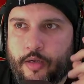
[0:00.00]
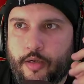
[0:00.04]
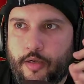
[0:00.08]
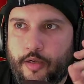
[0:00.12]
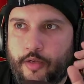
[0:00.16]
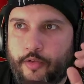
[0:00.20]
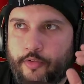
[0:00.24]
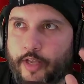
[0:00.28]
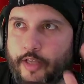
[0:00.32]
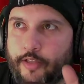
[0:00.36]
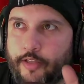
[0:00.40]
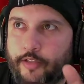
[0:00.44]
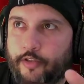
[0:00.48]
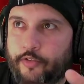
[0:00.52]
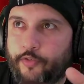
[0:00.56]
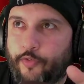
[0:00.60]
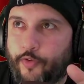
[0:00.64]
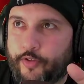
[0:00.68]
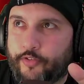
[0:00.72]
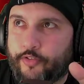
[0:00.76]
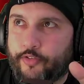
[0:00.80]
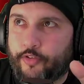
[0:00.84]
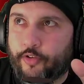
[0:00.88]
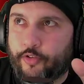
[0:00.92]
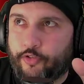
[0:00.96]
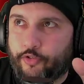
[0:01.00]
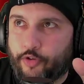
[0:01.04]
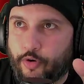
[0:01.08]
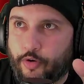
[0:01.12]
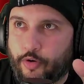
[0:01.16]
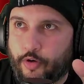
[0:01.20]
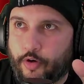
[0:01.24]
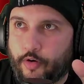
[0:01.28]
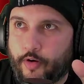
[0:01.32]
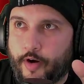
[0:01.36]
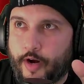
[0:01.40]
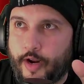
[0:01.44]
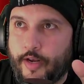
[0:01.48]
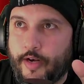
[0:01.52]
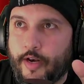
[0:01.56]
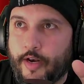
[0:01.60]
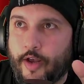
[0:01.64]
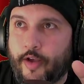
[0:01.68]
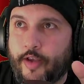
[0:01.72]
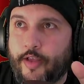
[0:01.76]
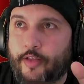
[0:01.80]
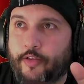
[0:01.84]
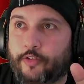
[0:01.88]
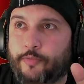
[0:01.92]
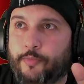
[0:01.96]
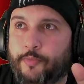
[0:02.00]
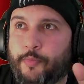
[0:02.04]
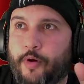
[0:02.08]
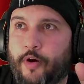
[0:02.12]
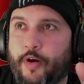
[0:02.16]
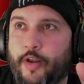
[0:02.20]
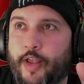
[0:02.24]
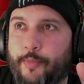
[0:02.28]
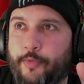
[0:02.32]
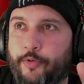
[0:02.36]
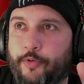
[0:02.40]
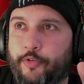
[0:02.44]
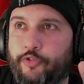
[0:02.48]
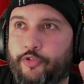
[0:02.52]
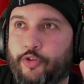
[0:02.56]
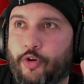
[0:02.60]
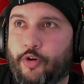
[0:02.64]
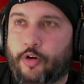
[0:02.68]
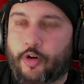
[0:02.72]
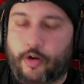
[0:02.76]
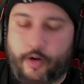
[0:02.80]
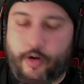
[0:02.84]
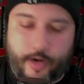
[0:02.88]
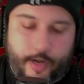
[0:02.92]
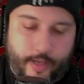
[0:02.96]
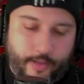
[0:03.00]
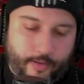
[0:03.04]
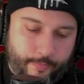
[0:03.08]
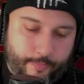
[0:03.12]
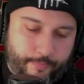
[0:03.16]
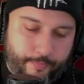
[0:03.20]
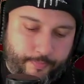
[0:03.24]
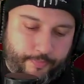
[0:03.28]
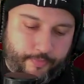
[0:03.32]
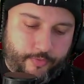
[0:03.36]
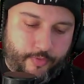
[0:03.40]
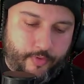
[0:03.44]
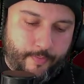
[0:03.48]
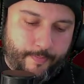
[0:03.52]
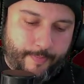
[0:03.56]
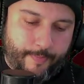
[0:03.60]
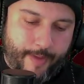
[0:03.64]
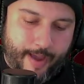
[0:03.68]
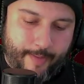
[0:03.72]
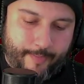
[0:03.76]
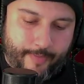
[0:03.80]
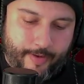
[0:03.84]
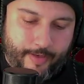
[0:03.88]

That's his voice as a Joker, right? Now he does Mark Hamill Joker in the Batman